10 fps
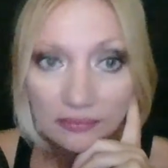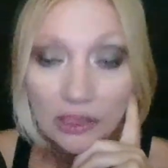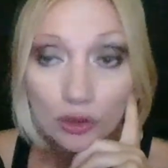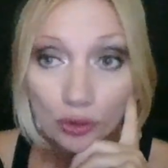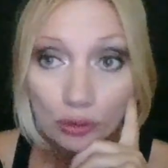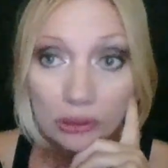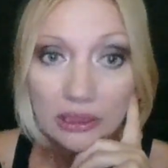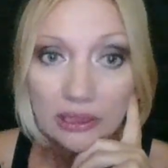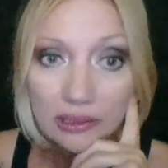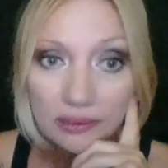
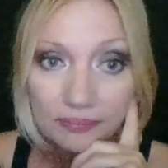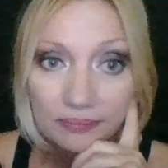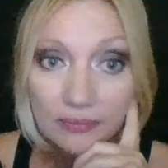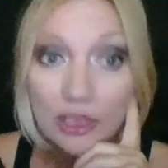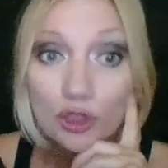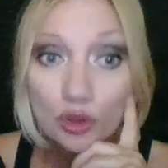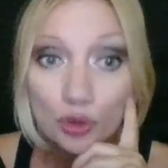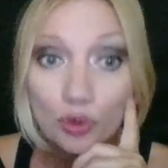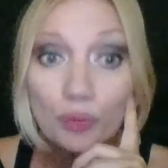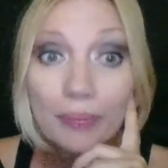Googlies.
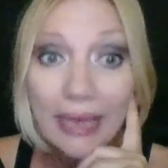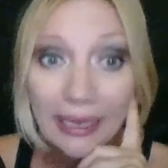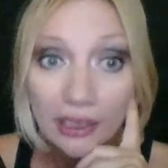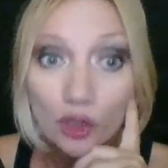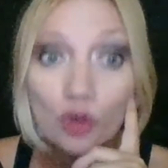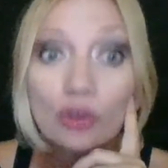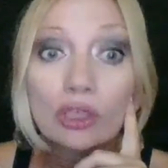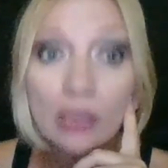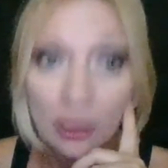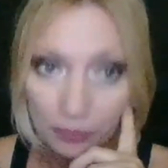Stupedo
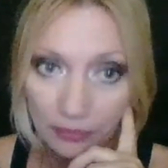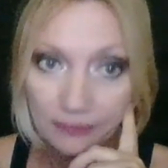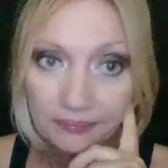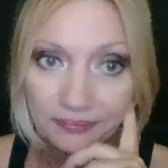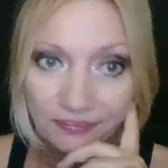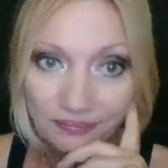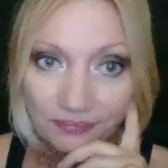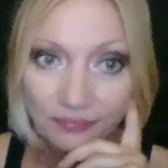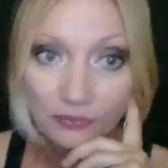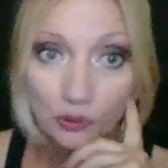Club.
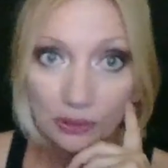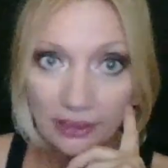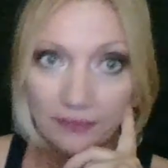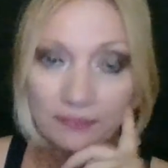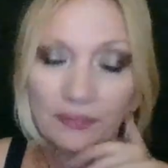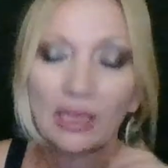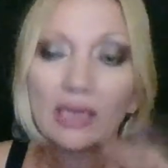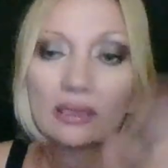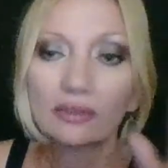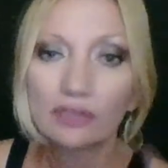Okay,
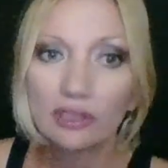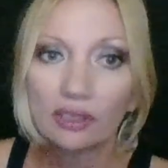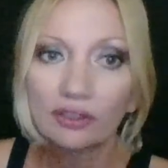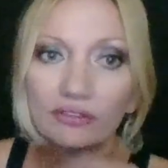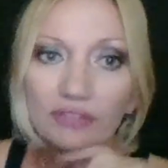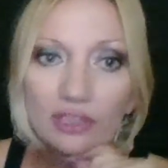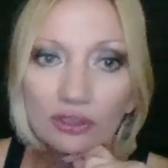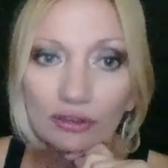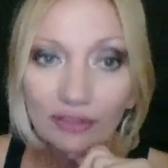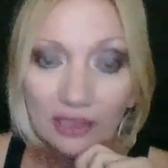there is other
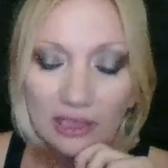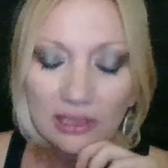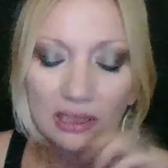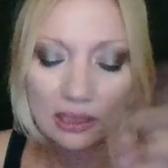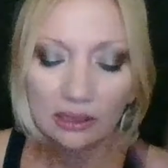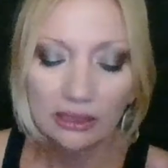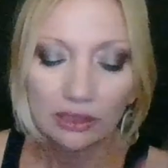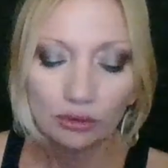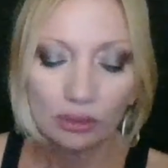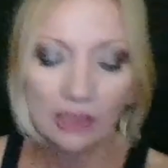physical things that I'll
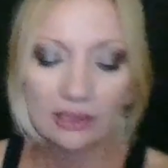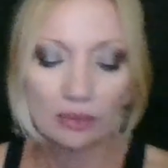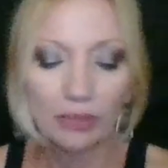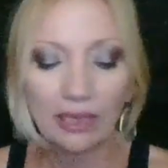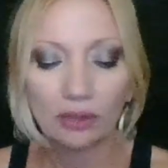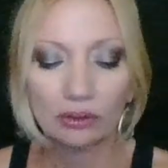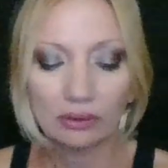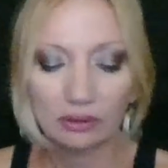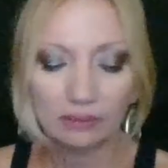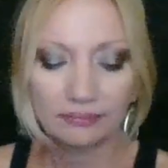tell you guys about
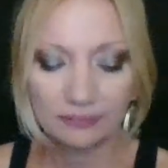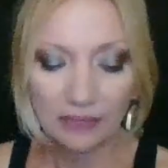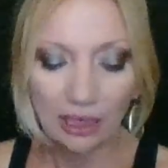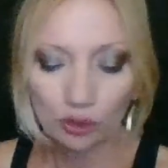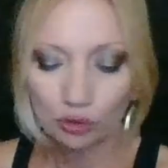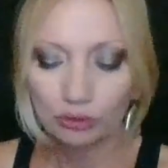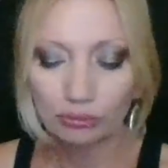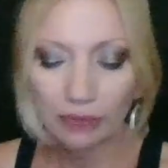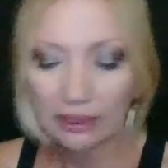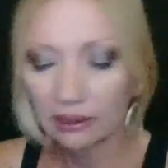how to
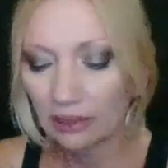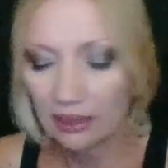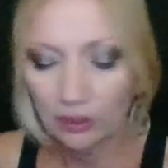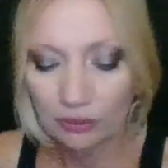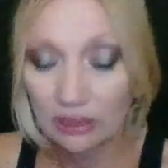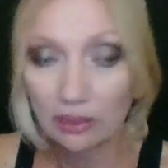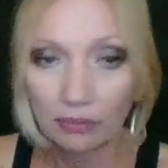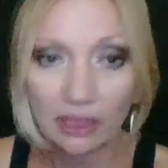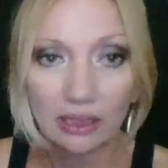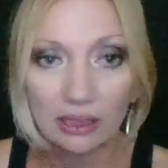recognize when
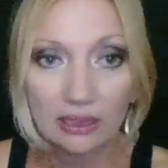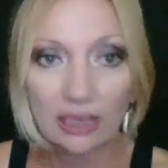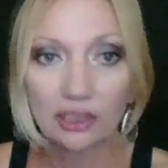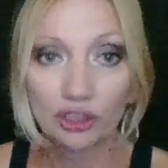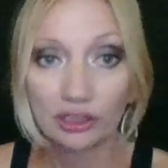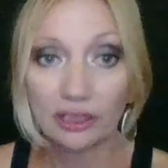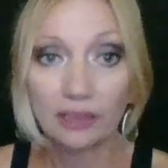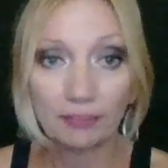somebody is actually.